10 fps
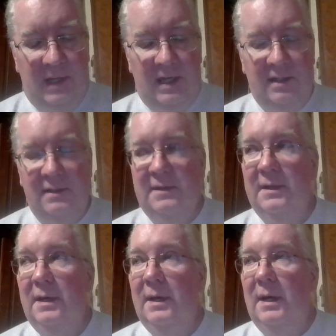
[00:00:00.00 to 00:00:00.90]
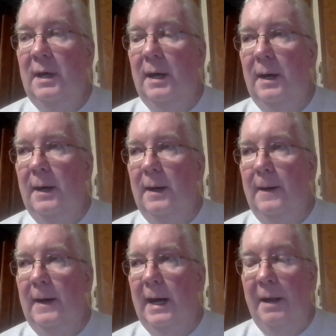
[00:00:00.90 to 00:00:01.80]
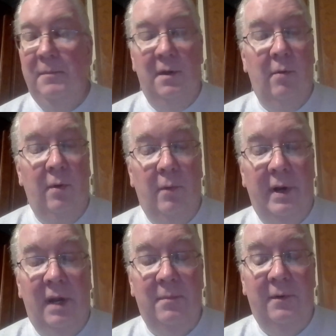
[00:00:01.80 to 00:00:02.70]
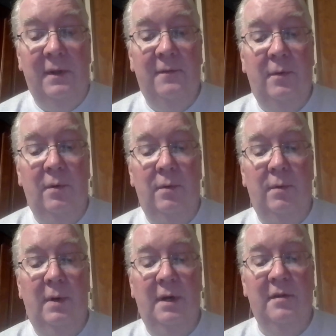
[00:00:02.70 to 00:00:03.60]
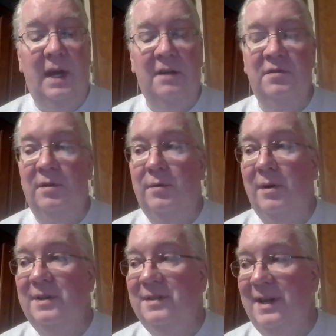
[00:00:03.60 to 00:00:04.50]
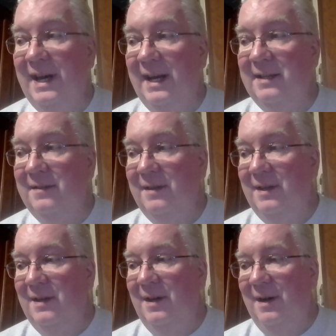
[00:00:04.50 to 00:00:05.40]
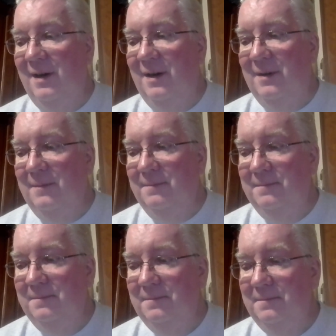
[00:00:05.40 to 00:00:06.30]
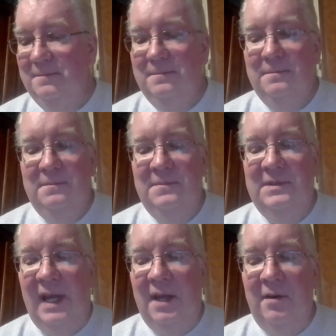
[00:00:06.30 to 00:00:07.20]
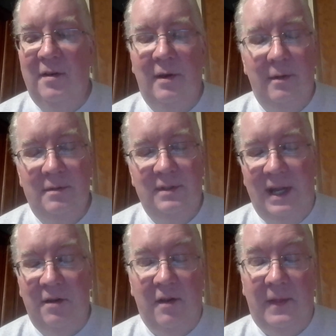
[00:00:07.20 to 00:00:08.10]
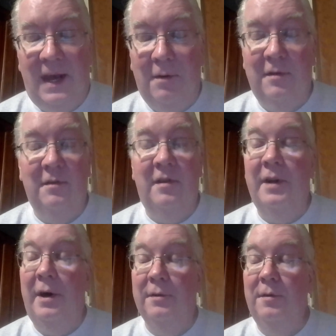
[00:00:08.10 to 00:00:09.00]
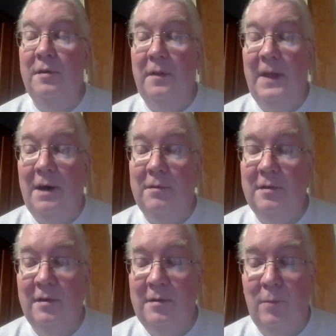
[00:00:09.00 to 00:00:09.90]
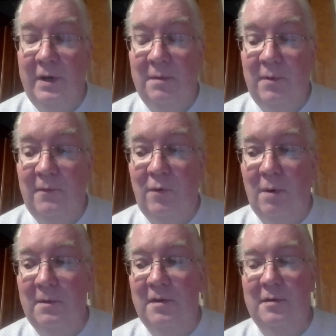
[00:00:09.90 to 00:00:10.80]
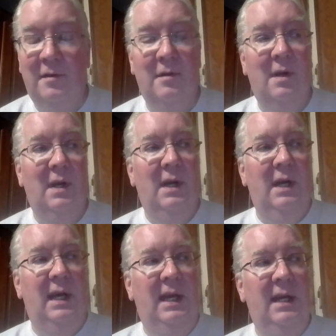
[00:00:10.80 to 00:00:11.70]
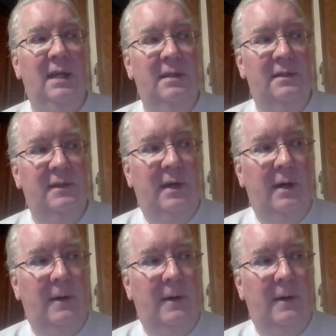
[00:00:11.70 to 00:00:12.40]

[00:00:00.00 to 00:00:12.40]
and I'm the only one, I believe, who has actually looked at uh, tens of thousands and hundreds of thousands of winning performances, and